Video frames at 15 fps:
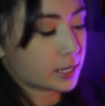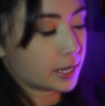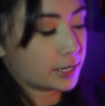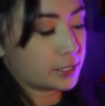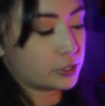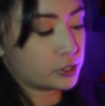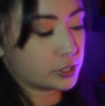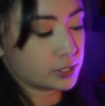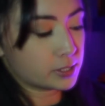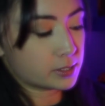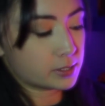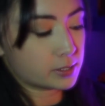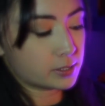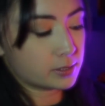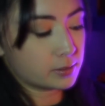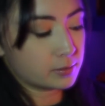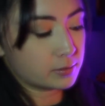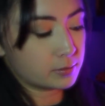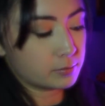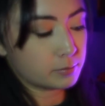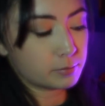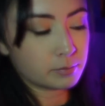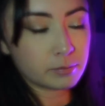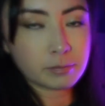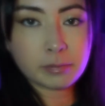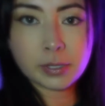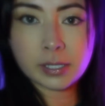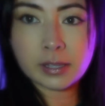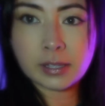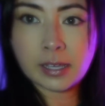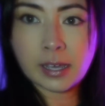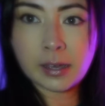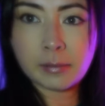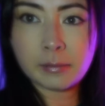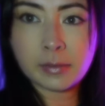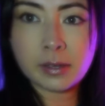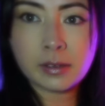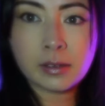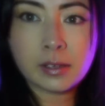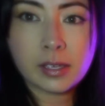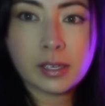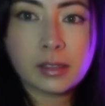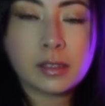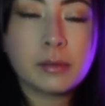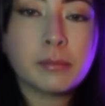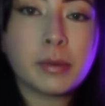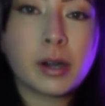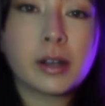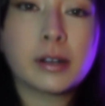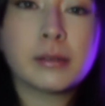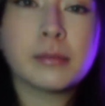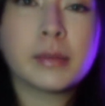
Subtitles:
I just put them in the bottom